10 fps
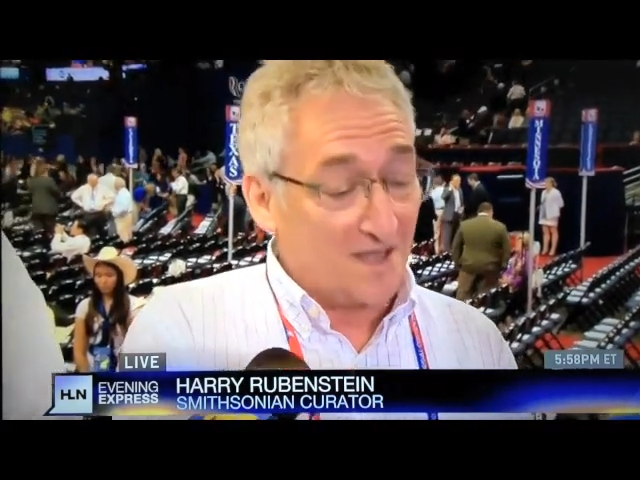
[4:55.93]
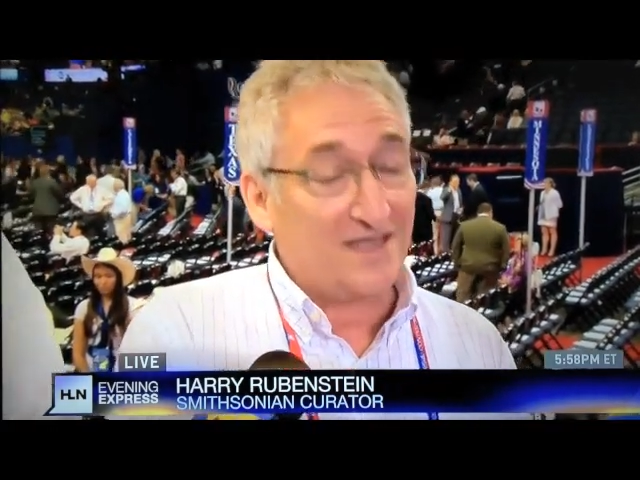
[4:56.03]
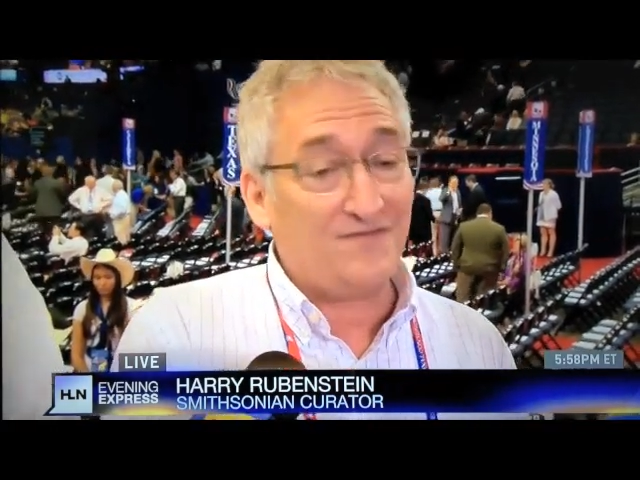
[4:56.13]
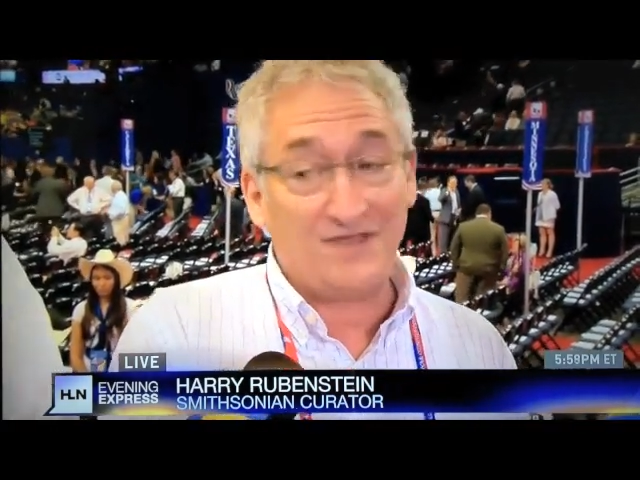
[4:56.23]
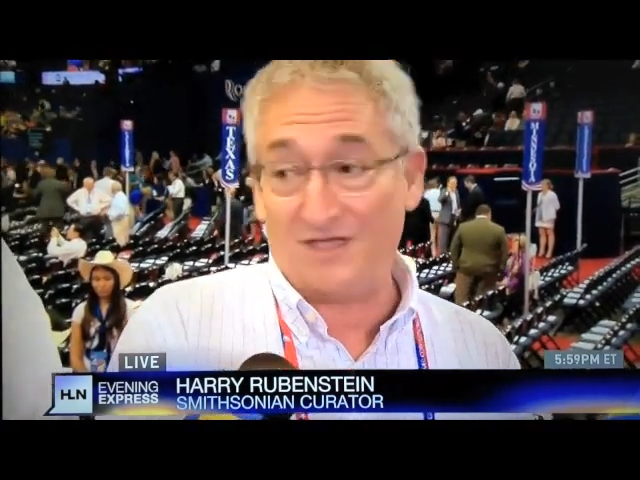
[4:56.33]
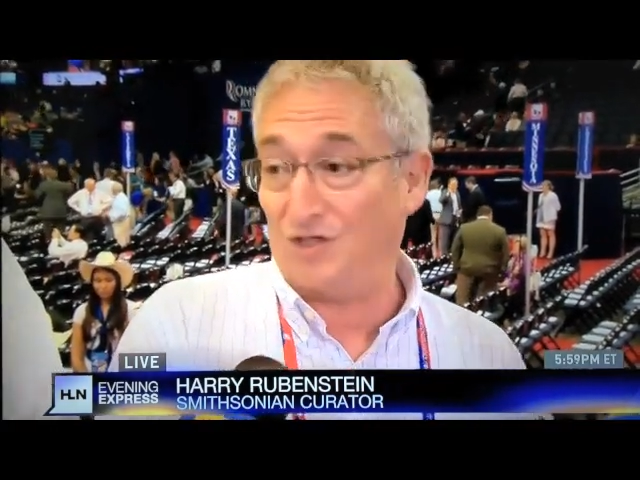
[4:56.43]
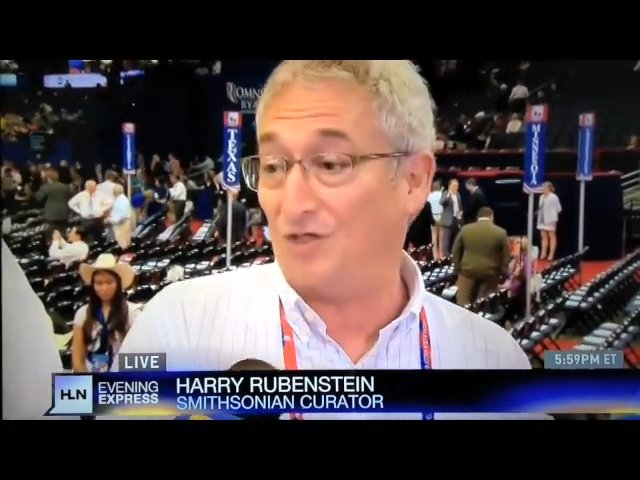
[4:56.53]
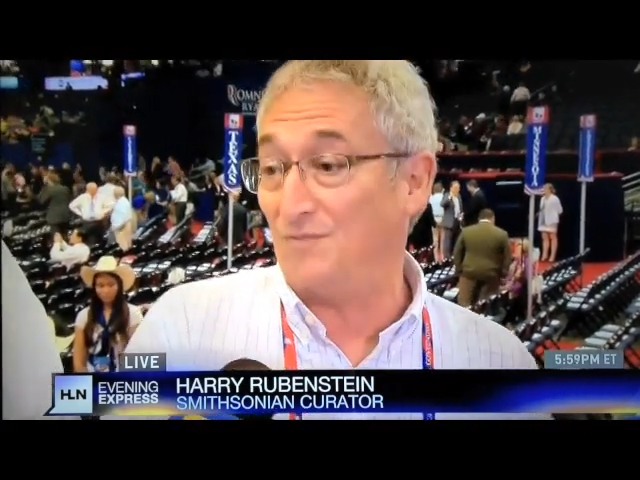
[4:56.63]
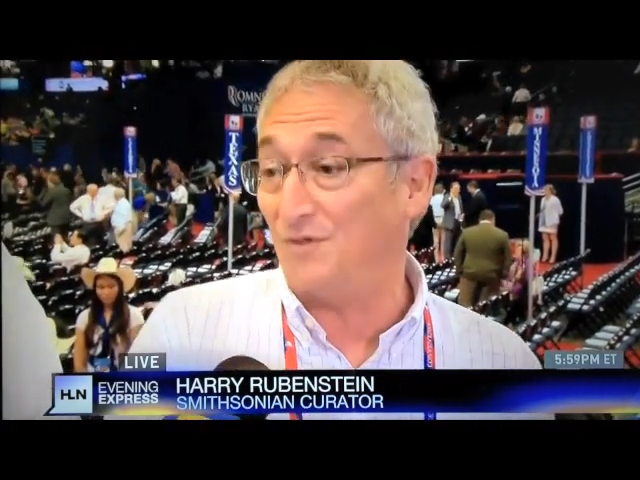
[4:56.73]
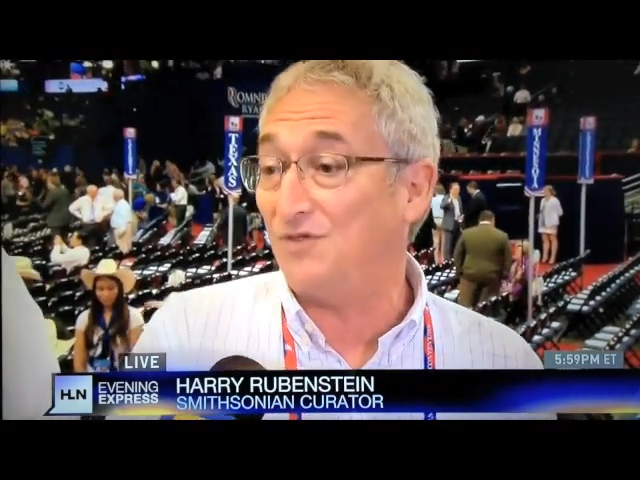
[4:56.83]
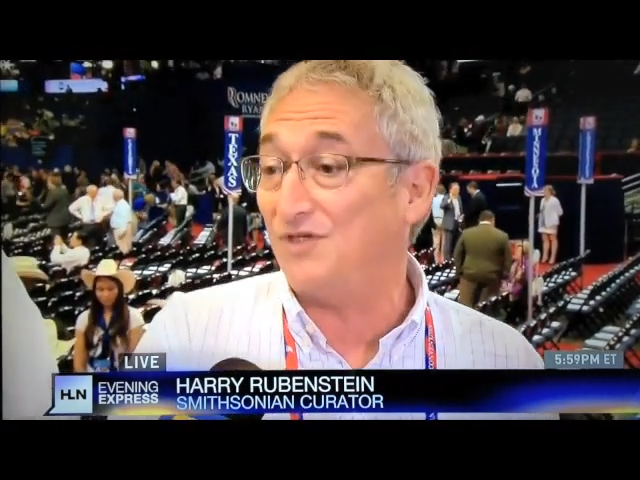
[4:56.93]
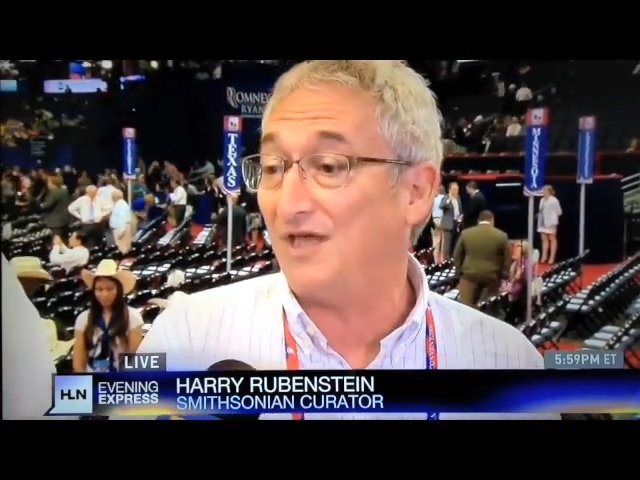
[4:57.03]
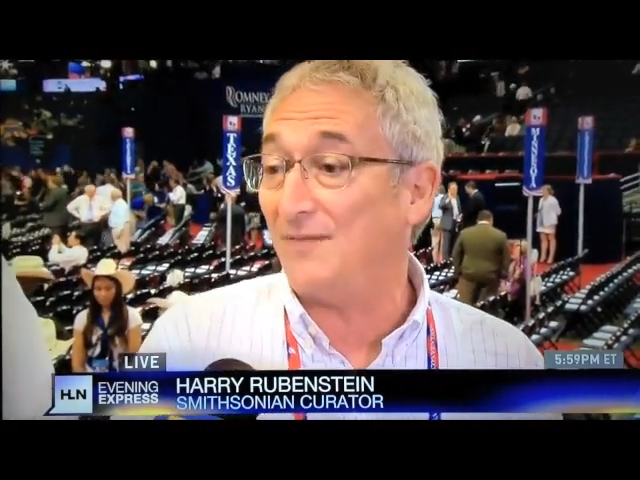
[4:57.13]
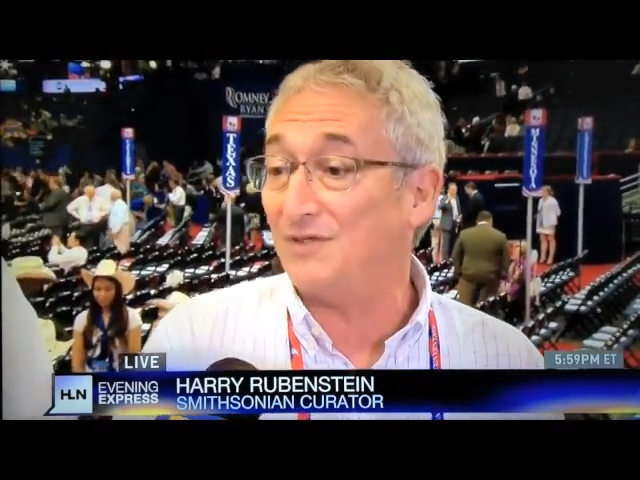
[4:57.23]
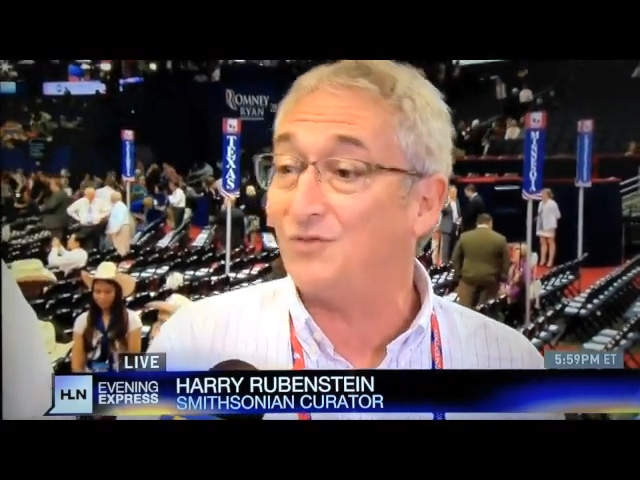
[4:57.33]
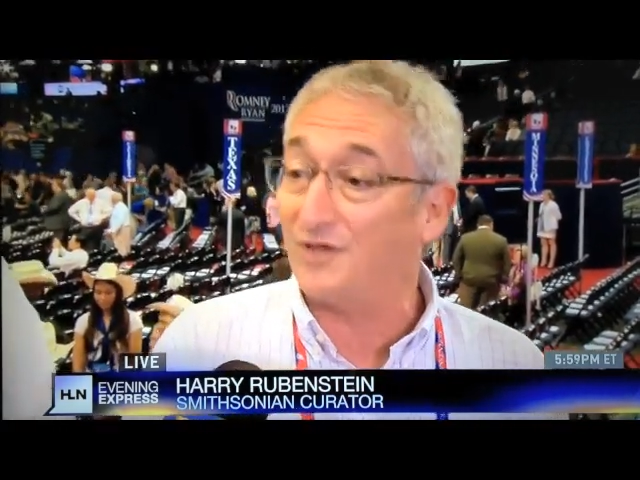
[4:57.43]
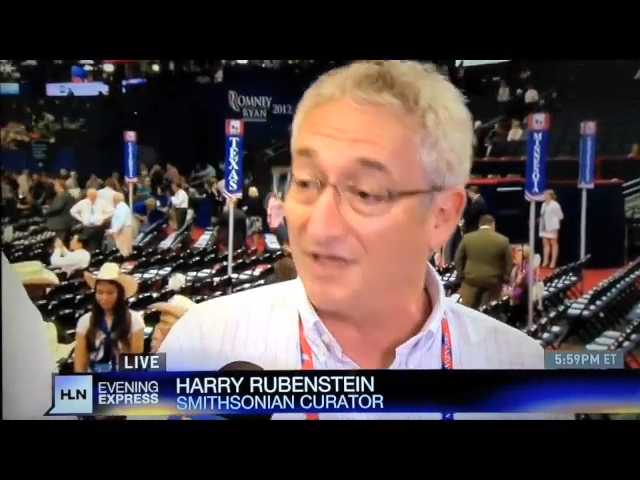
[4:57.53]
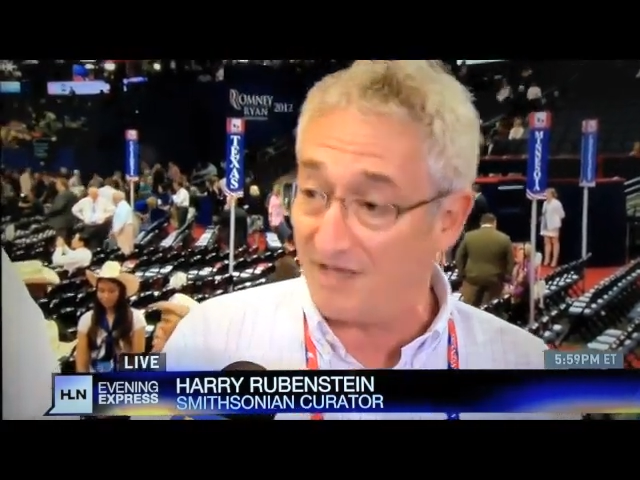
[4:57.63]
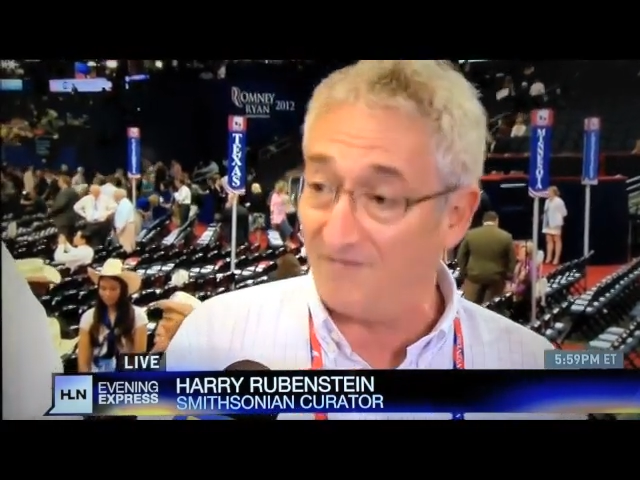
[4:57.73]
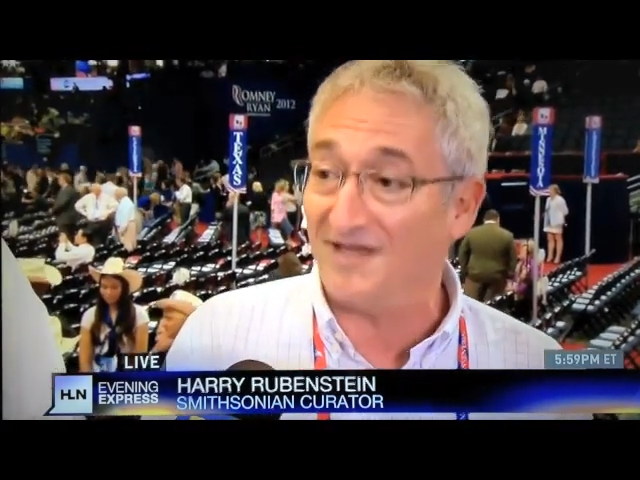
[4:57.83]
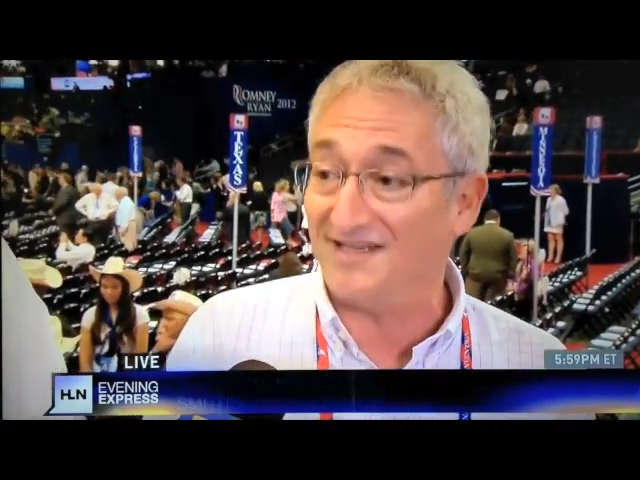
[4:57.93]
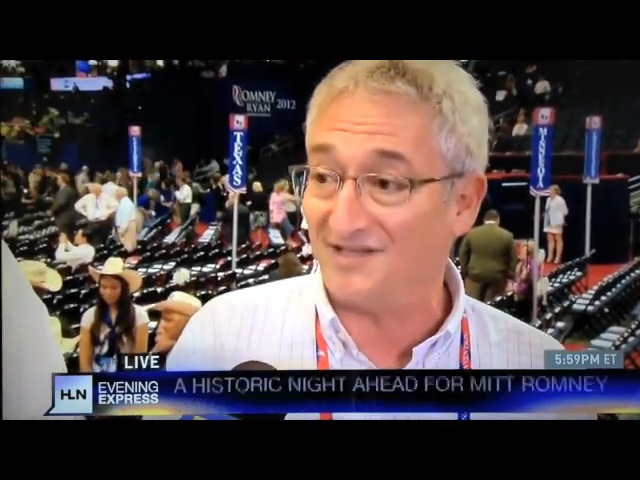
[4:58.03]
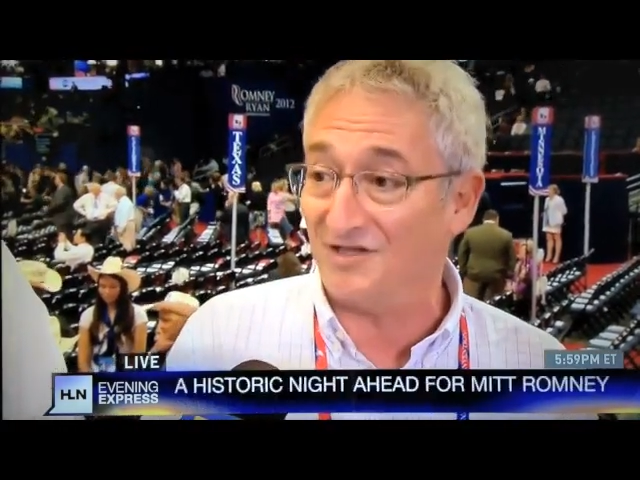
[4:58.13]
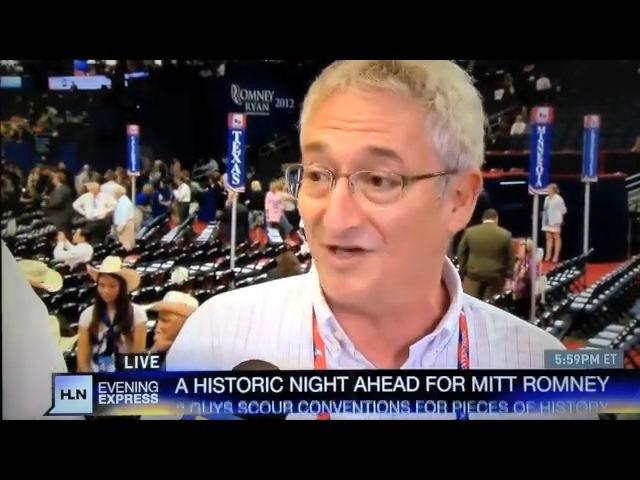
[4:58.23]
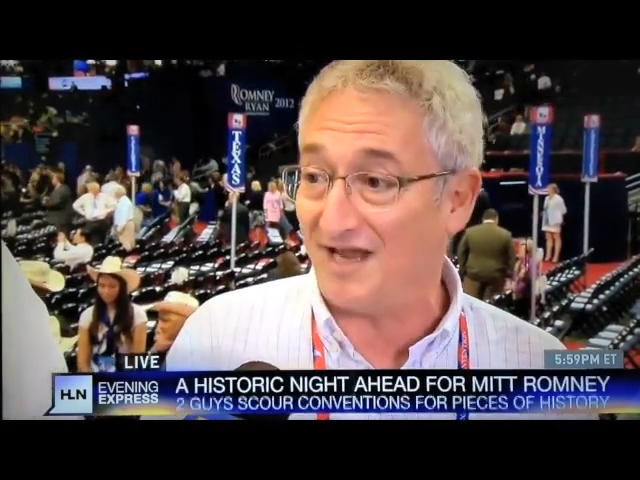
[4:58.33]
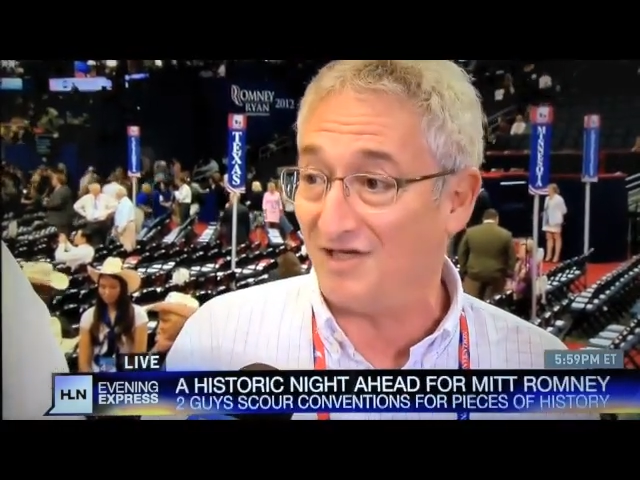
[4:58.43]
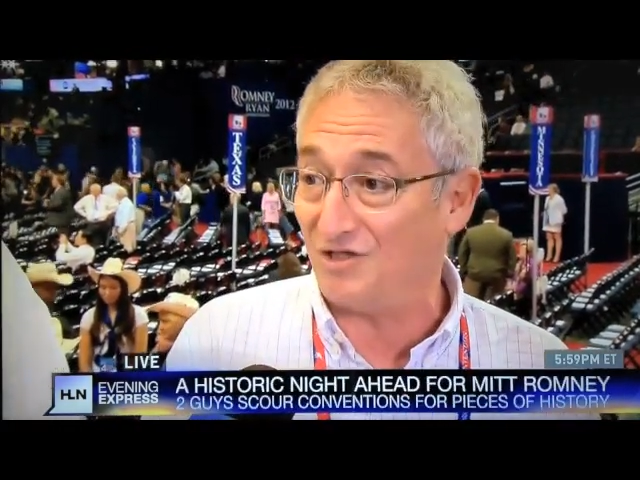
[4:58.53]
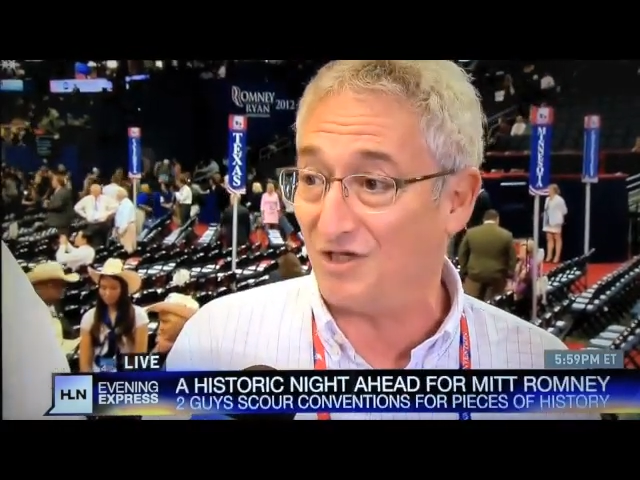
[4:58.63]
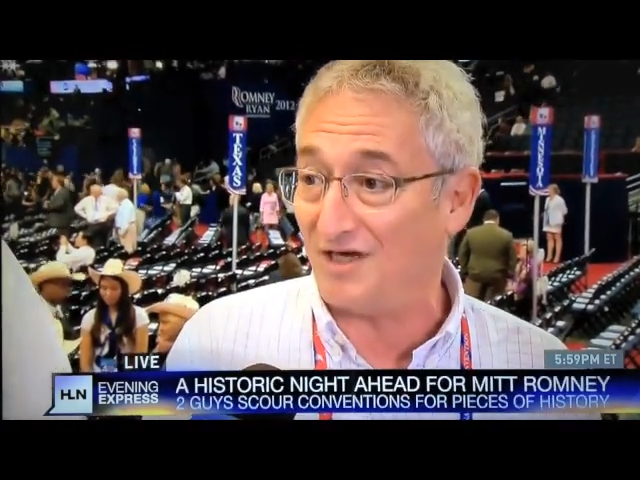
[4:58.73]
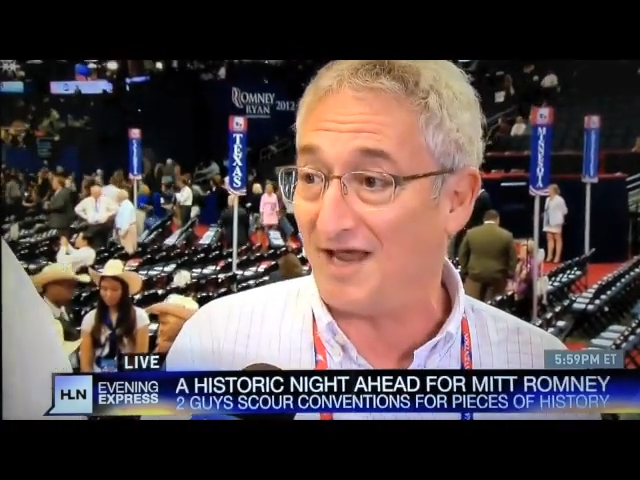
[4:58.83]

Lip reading: by giving it to the museum, it's really giving it to the nation,